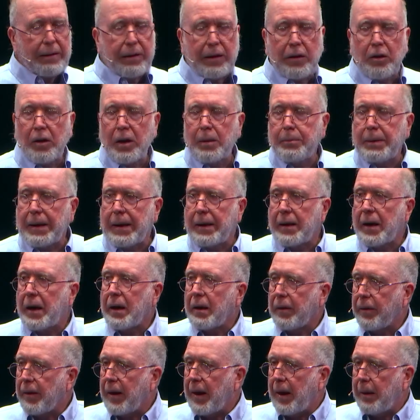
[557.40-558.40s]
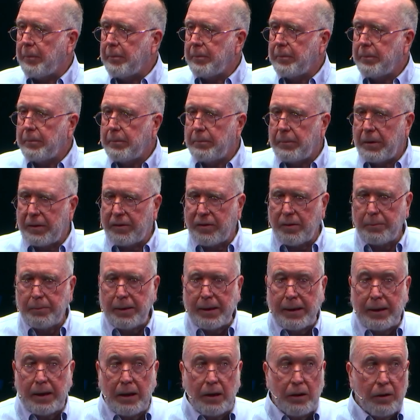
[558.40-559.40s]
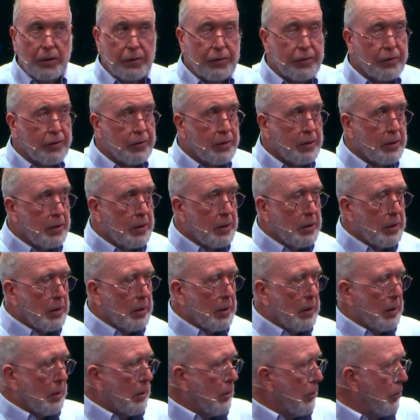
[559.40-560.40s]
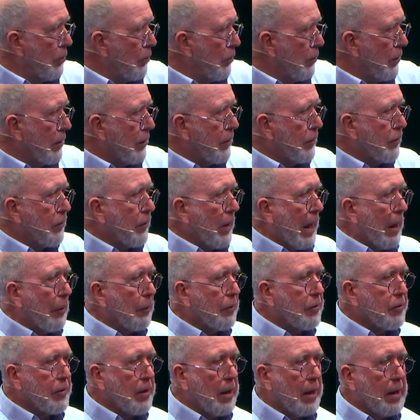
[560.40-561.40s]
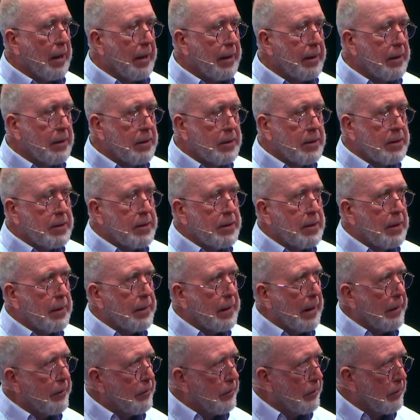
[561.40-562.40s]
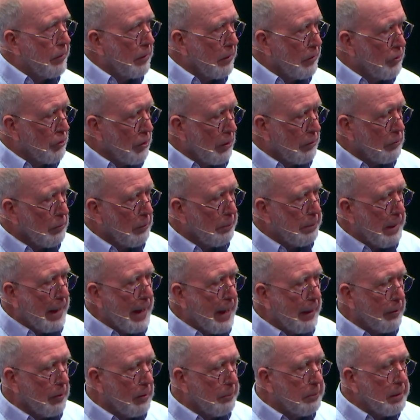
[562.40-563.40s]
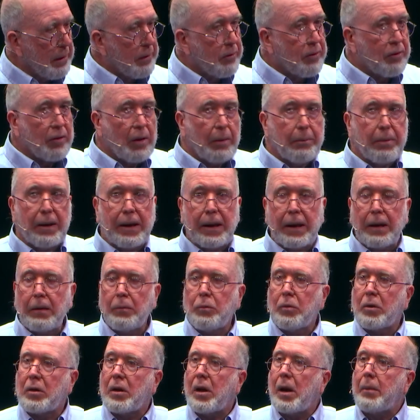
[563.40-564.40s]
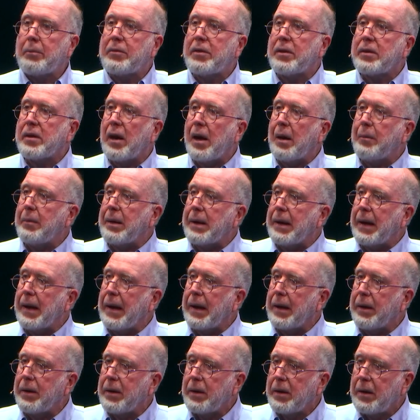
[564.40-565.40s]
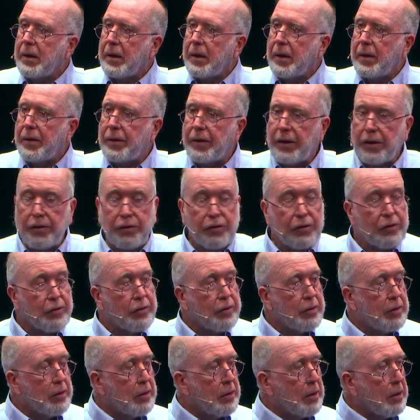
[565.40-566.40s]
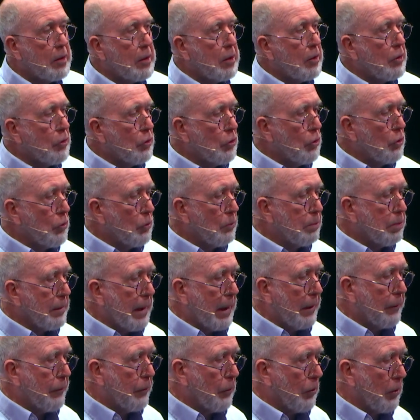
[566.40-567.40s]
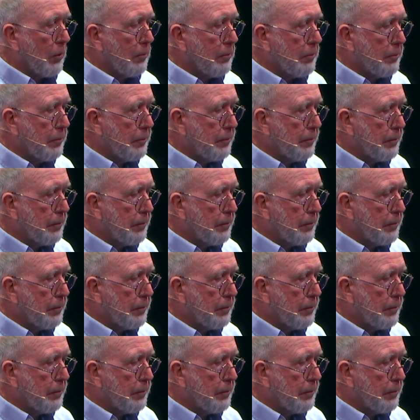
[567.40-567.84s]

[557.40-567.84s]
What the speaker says: likely going to be none of them, but somebody else who is outside. That's the general pattern, but somebody will come to dominate this new platform.